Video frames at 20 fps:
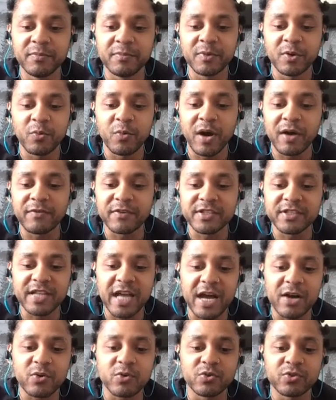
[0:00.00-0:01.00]
whatever
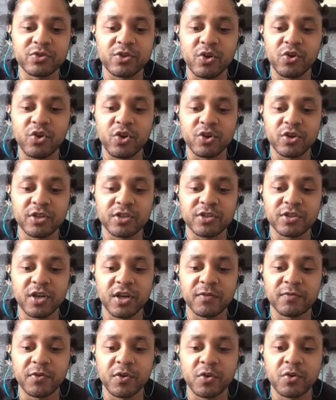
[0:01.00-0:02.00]
cycles no longer serve
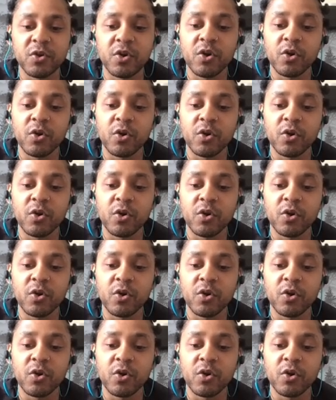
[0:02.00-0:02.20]
you,